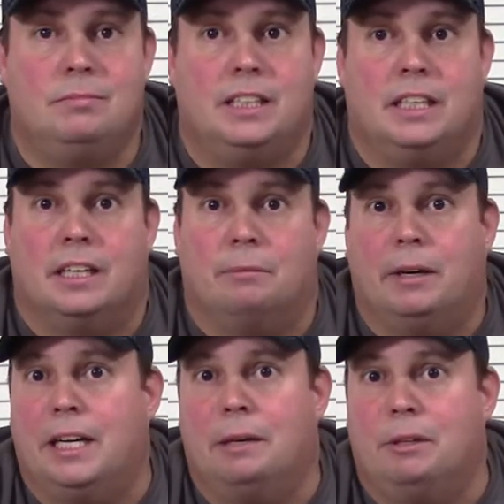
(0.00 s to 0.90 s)
Yeah, it
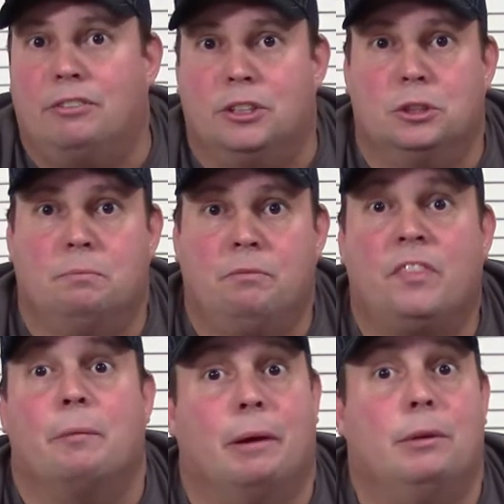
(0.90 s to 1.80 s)
might not be fishing.
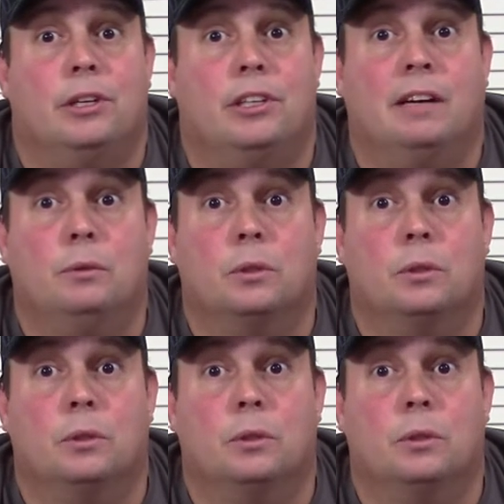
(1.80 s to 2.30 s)
It might be a good time